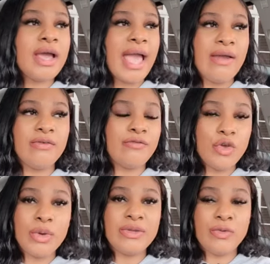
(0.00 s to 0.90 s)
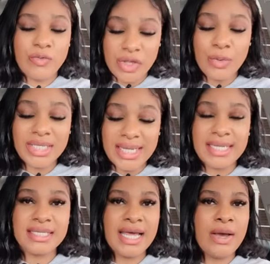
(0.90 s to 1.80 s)
A few, weeks, few weeks
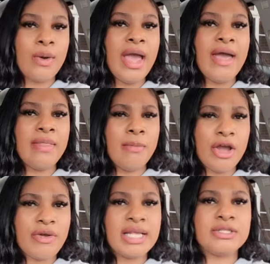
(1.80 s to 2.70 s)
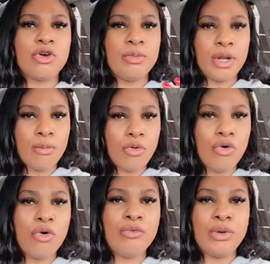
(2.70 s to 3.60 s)
later now, and the migraines are coming on
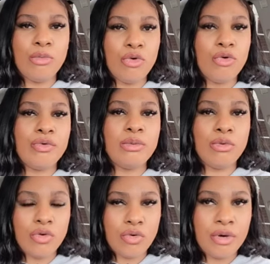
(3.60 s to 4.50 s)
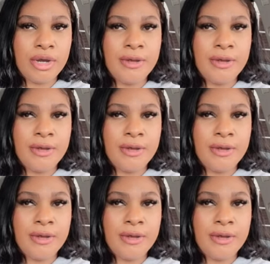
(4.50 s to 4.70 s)
more and more and more.